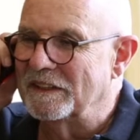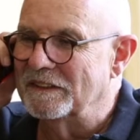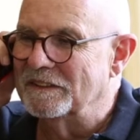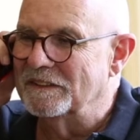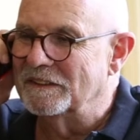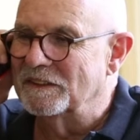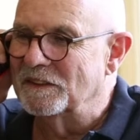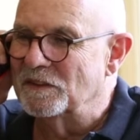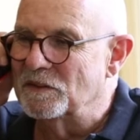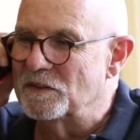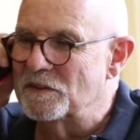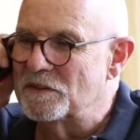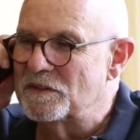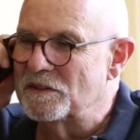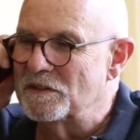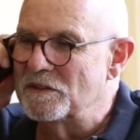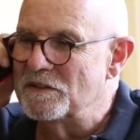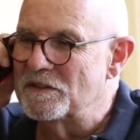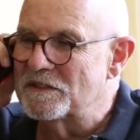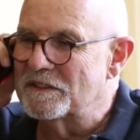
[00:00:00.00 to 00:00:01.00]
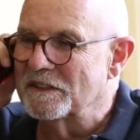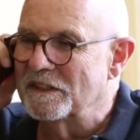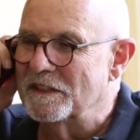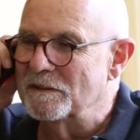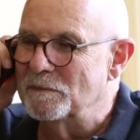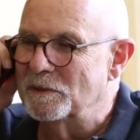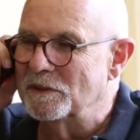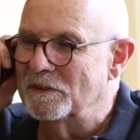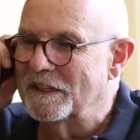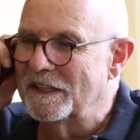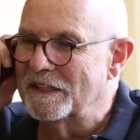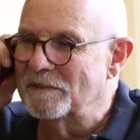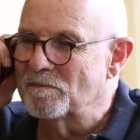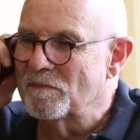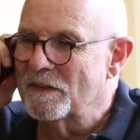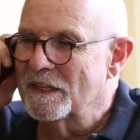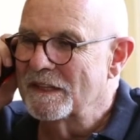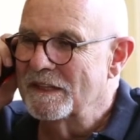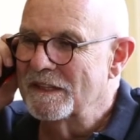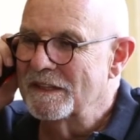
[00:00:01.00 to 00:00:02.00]
It's a lovely way to
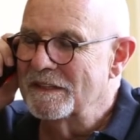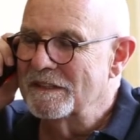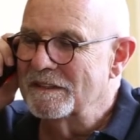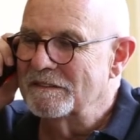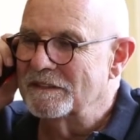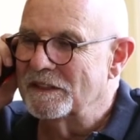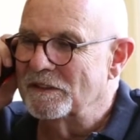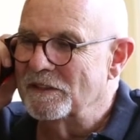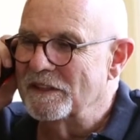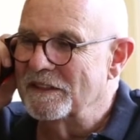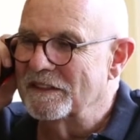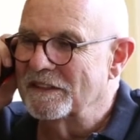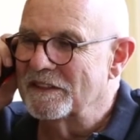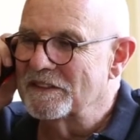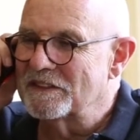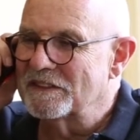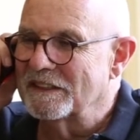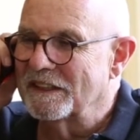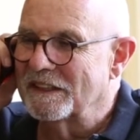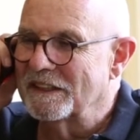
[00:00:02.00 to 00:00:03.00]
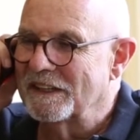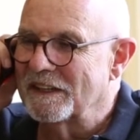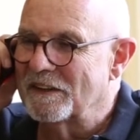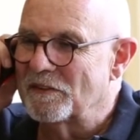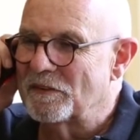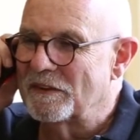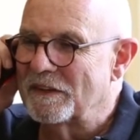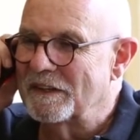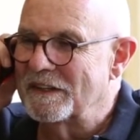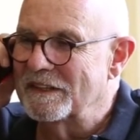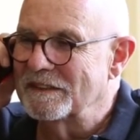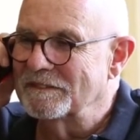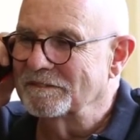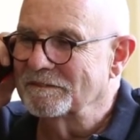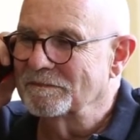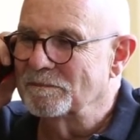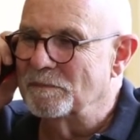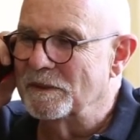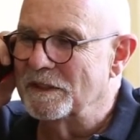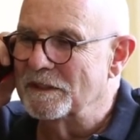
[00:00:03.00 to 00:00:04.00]
start the day. You know, you wake up with a
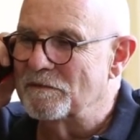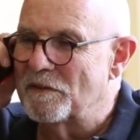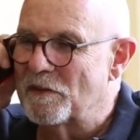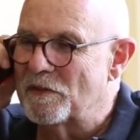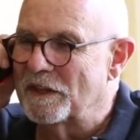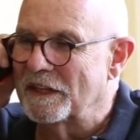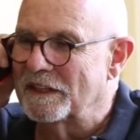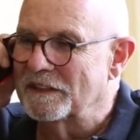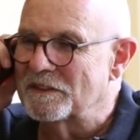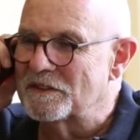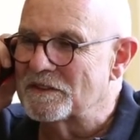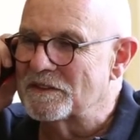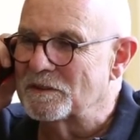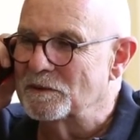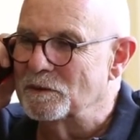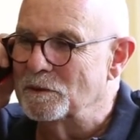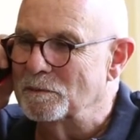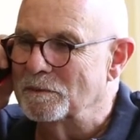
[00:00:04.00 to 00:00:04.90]
friendly chat with someone,